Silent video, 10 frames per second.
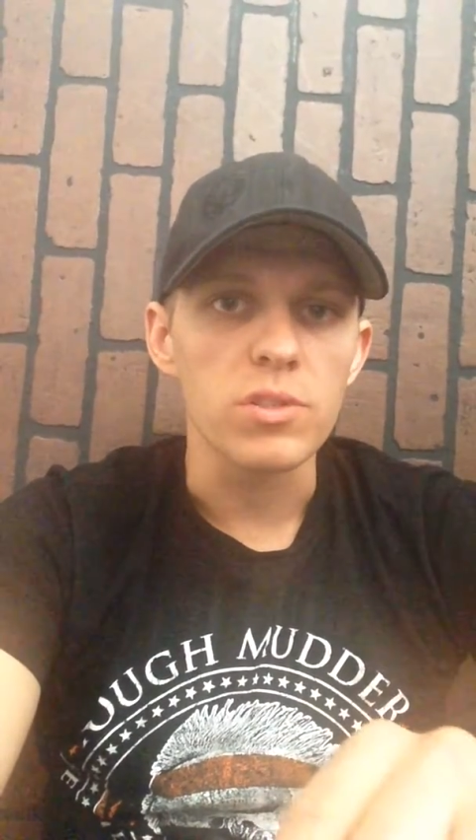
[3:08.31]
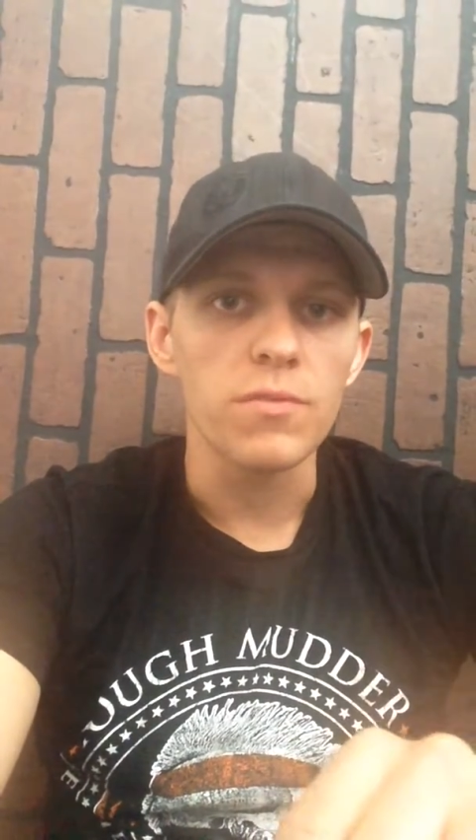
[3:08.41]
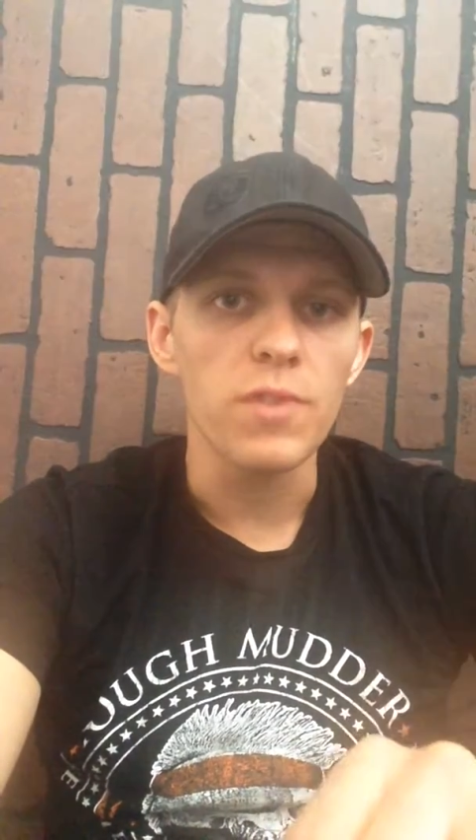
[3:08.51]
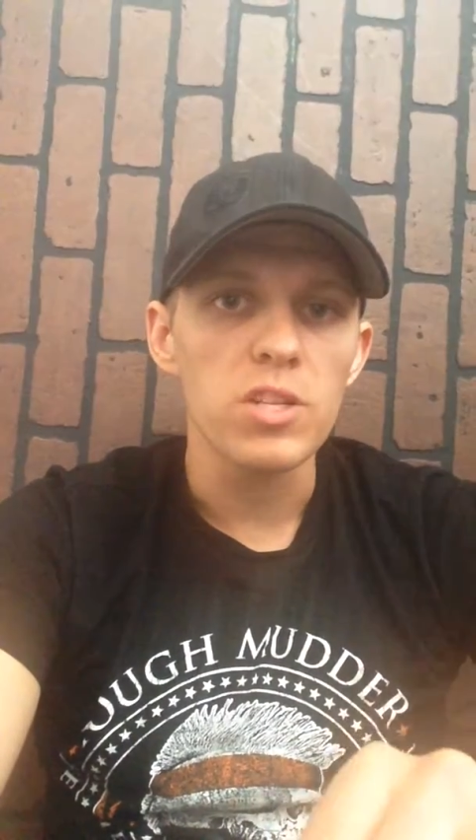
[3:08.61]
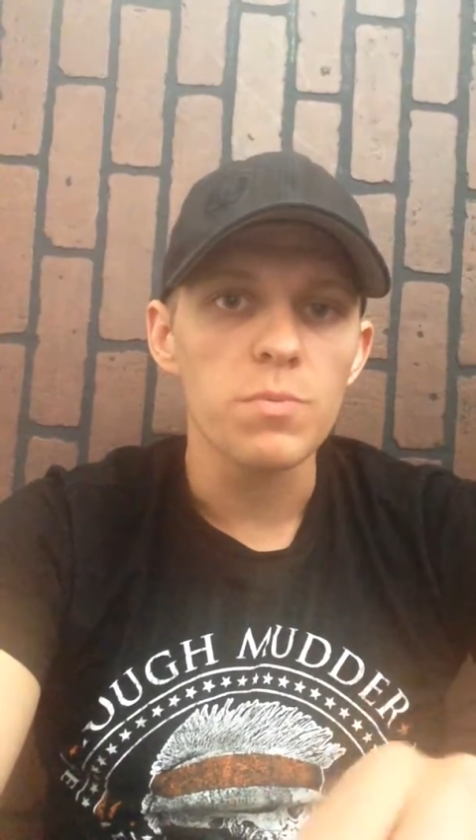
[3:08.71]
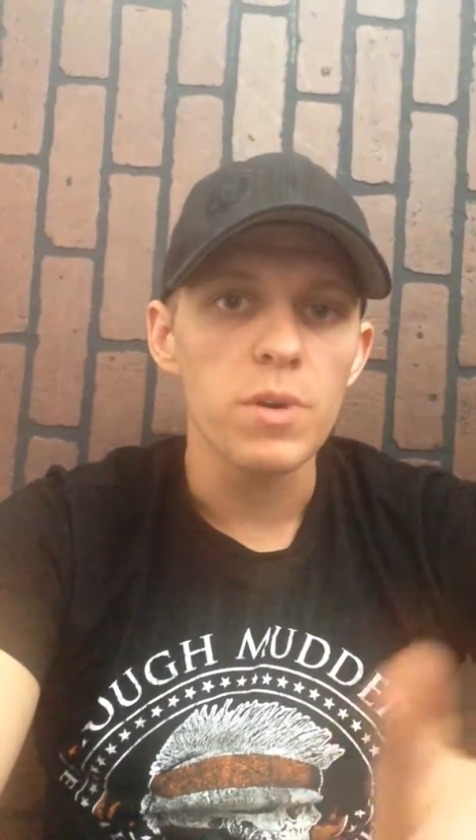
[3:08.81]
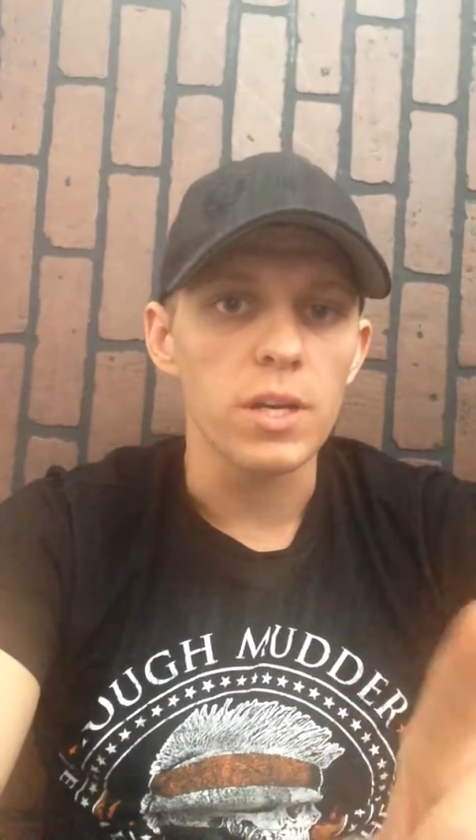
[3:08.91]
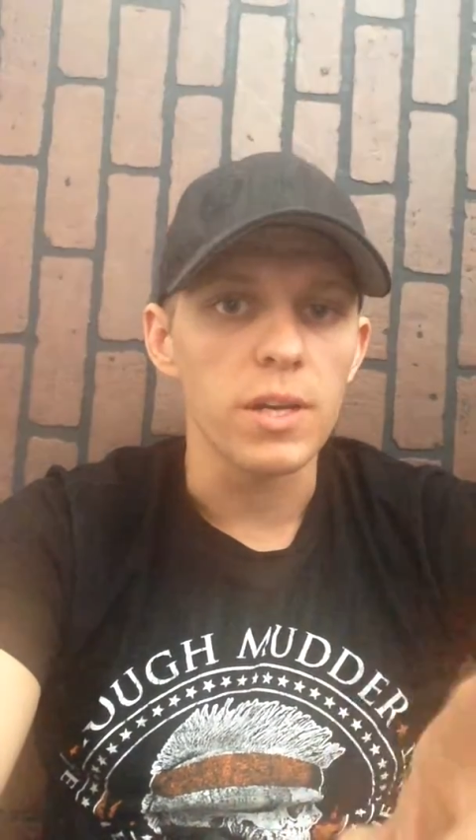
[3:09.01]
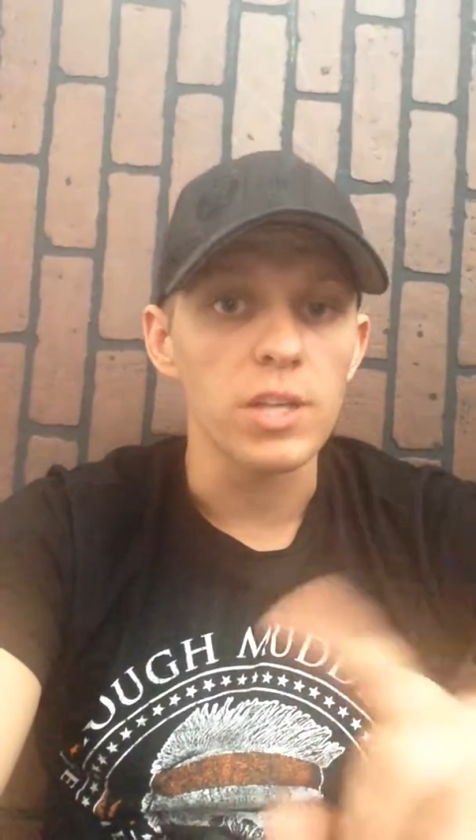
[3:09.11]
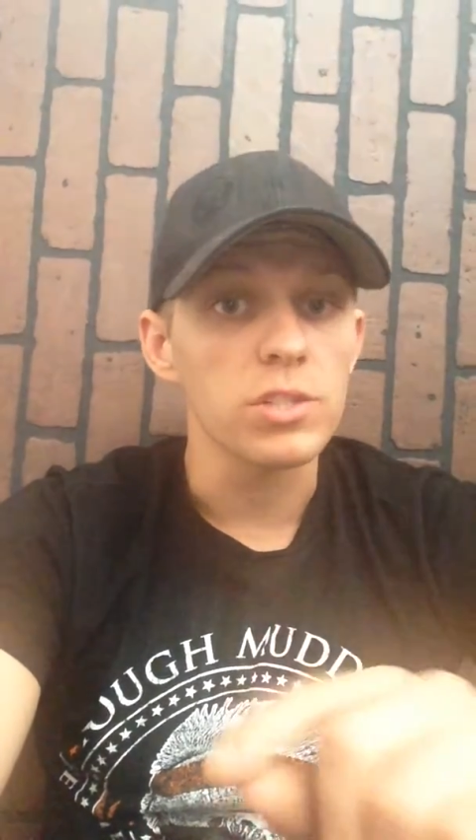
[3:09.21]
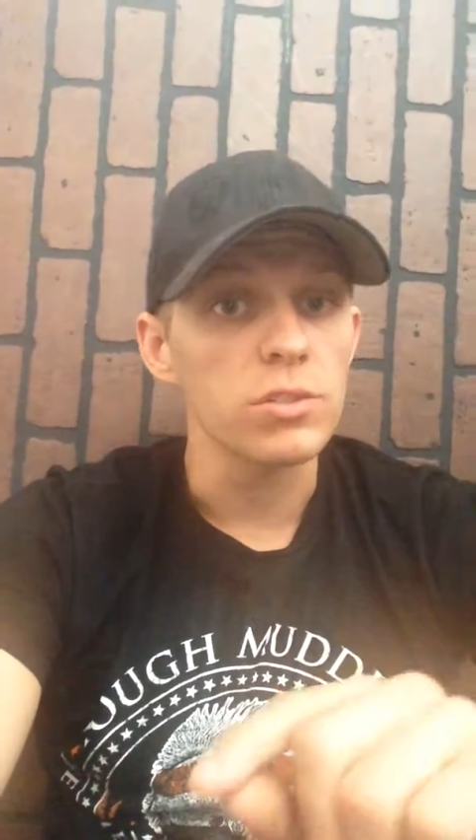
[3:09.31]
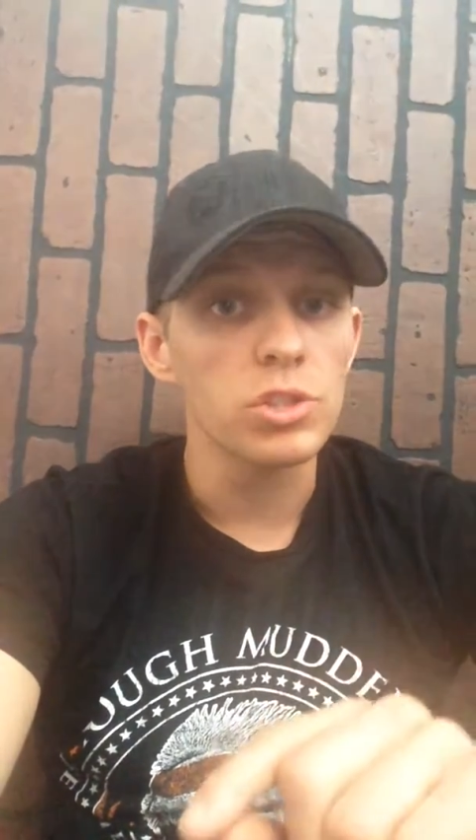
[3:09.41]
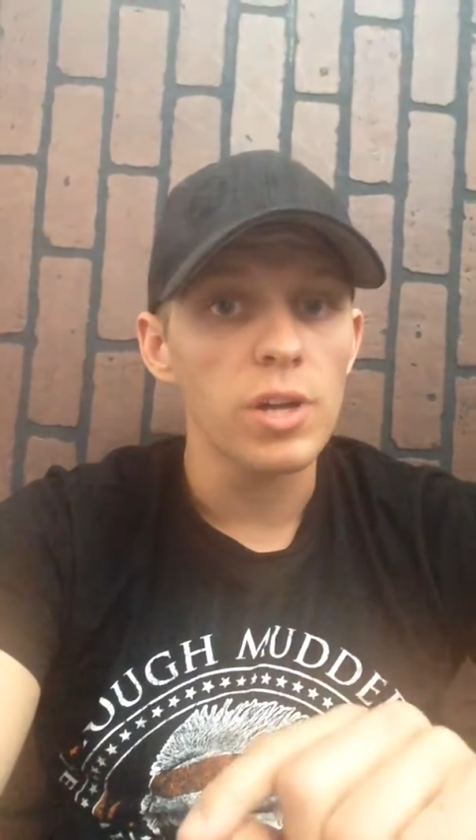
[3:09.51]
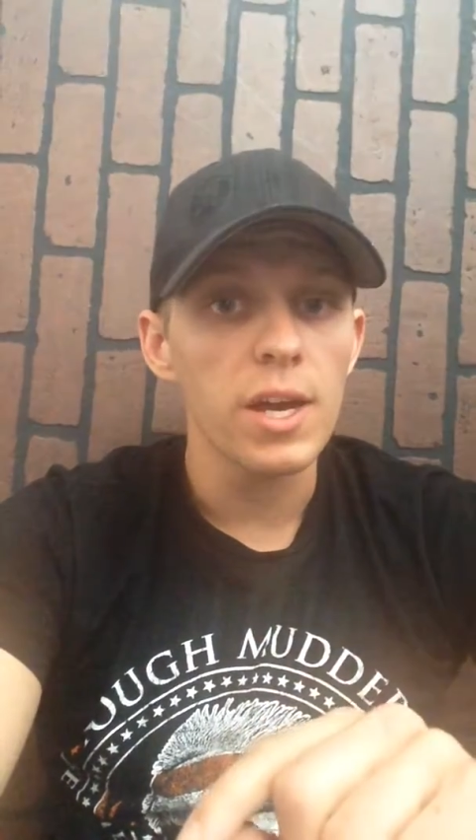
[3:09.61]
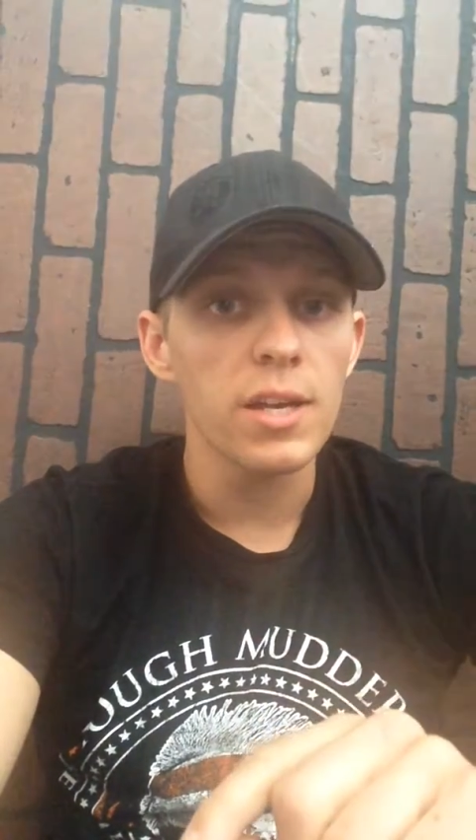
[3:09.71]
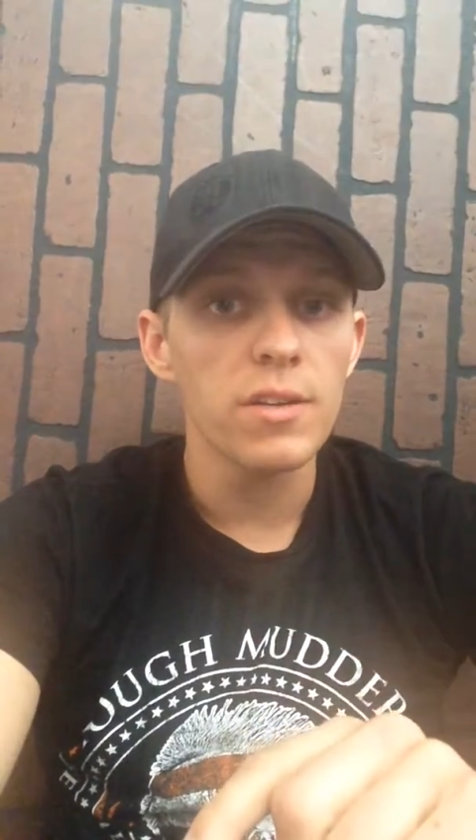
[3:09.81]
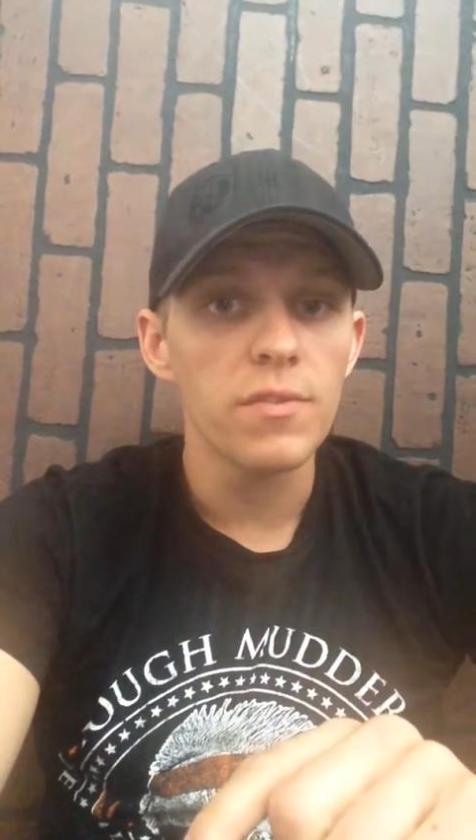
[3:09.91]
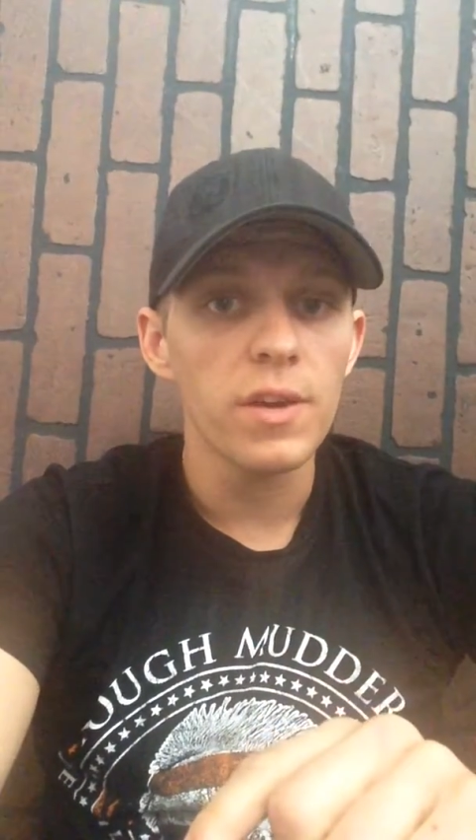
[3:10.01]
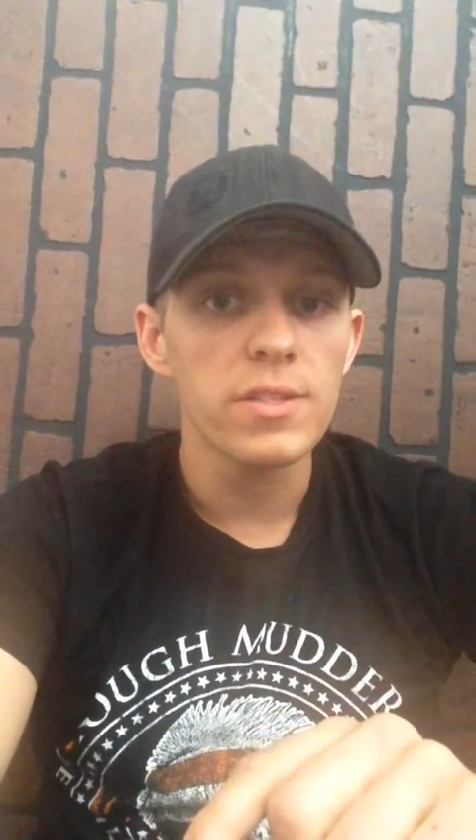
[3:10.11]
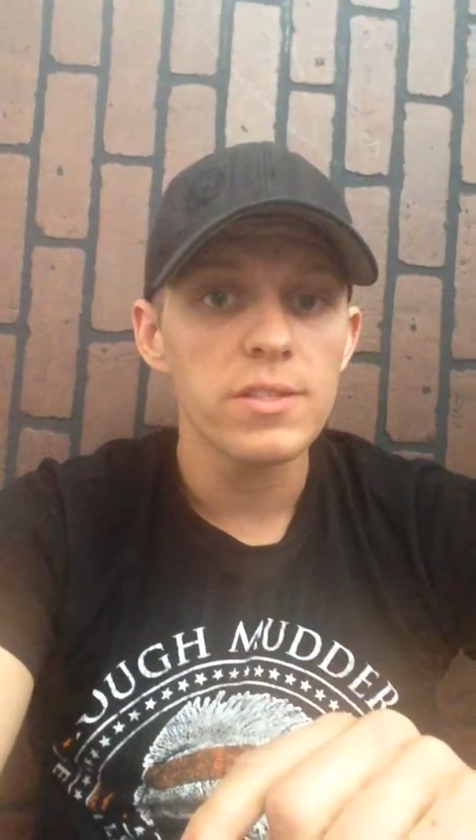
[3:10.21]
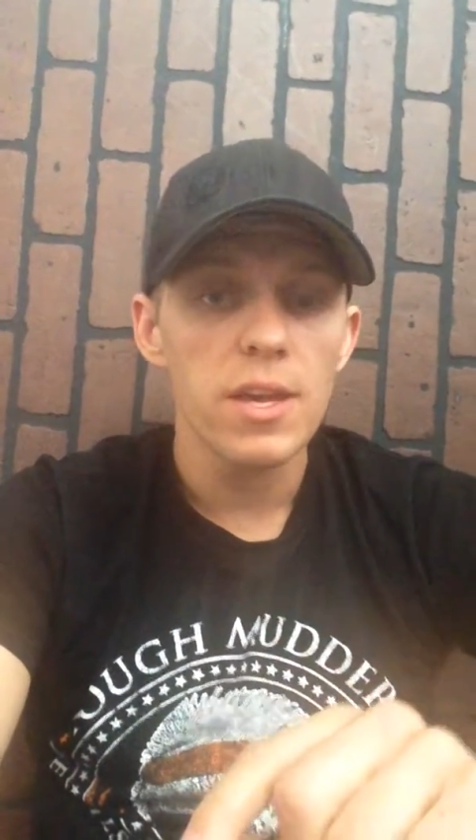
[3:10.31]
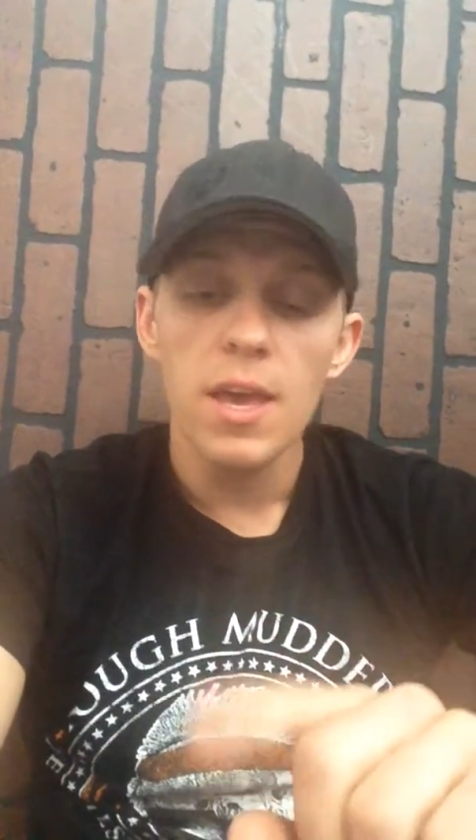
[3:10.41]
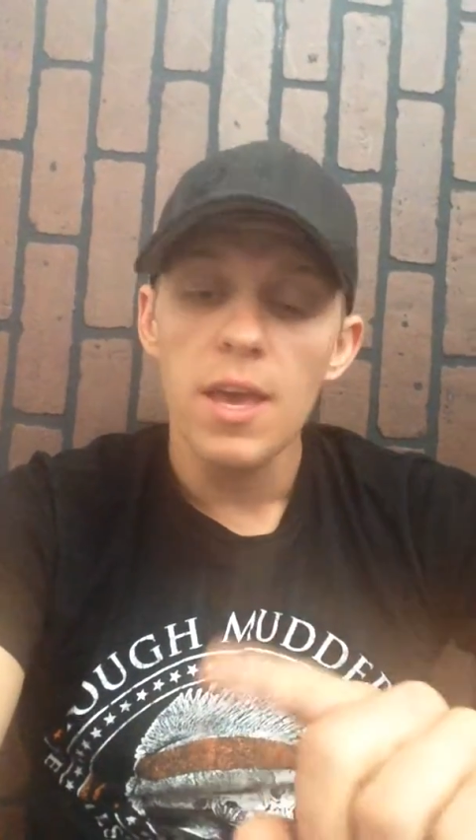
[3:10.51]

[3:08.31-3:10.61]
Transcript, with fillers: us on facebook at national triad defense